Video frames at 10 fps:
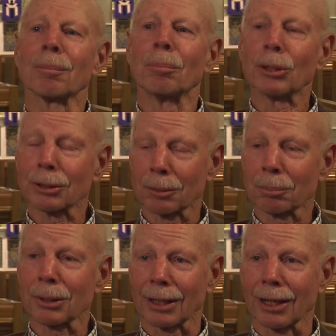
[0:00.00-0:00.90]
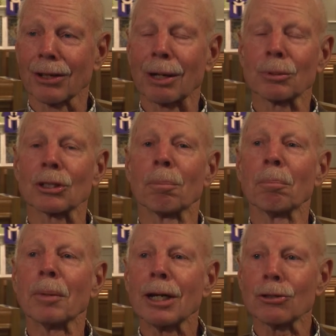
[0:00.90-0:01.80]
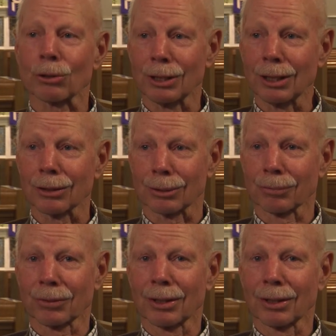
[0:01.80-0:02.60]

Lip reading: building plan, that was a major deal,